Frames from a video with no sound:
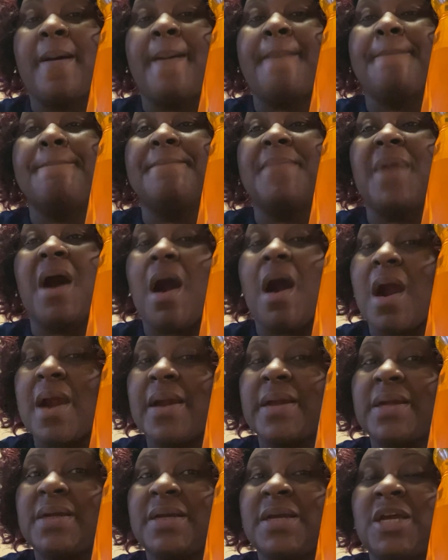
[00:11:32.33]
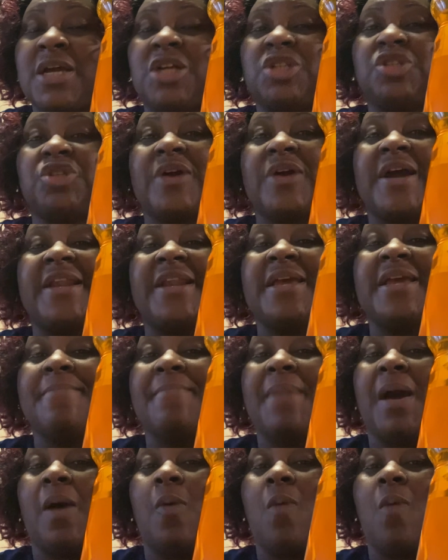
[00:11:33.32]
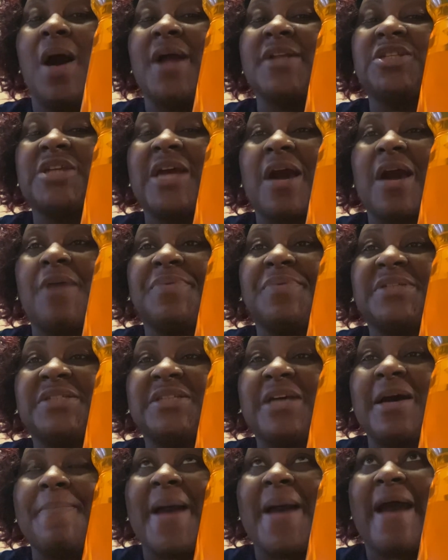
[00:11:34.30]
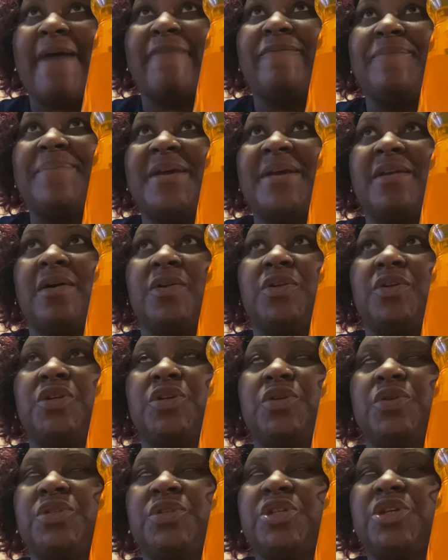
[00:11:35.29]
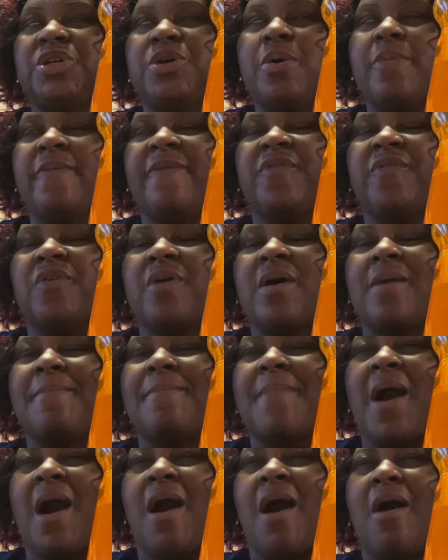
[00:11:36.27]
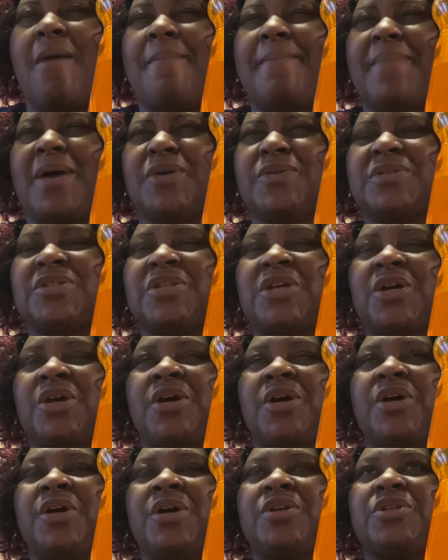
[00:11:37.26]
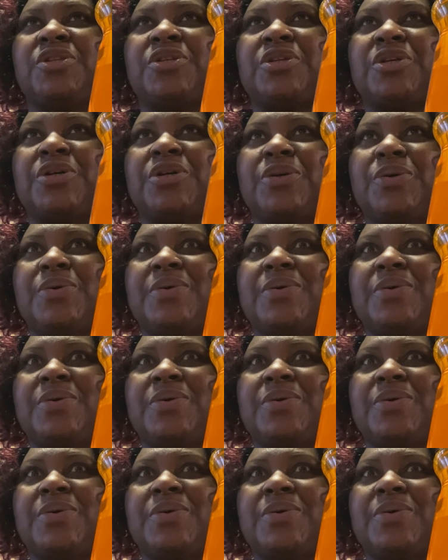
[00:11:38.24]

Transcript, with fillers: mark, trying to get my watch hours up. I've been on YouTube for almost two